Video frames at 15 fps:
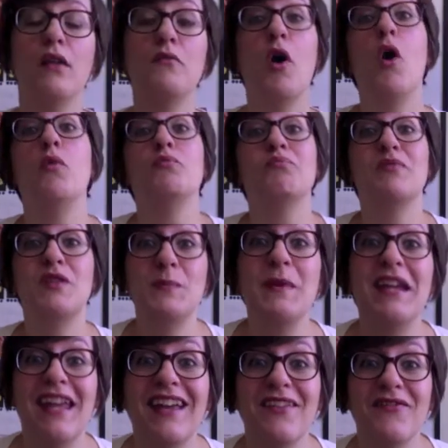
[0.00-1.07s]
Oh,
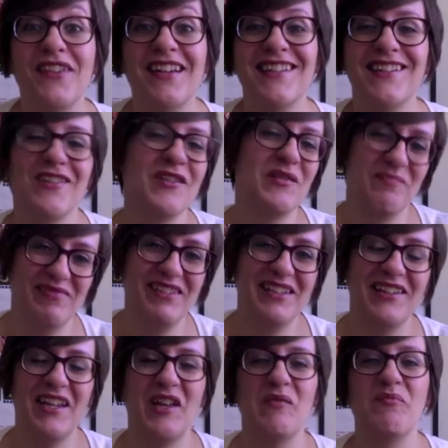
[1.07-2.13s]
speaking of things that are
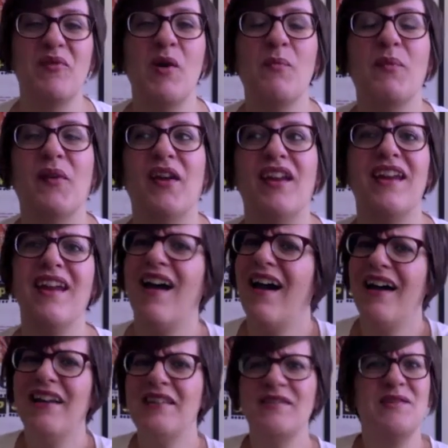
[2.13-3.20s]
completely inappropriate,
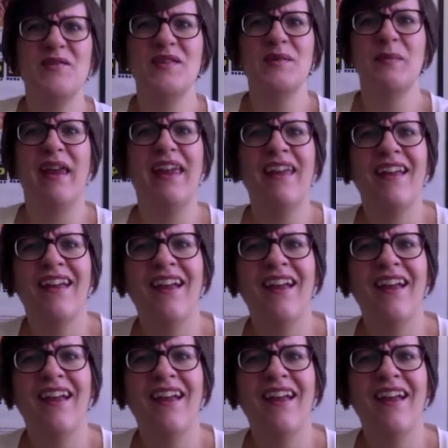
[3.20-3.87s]
is it just me?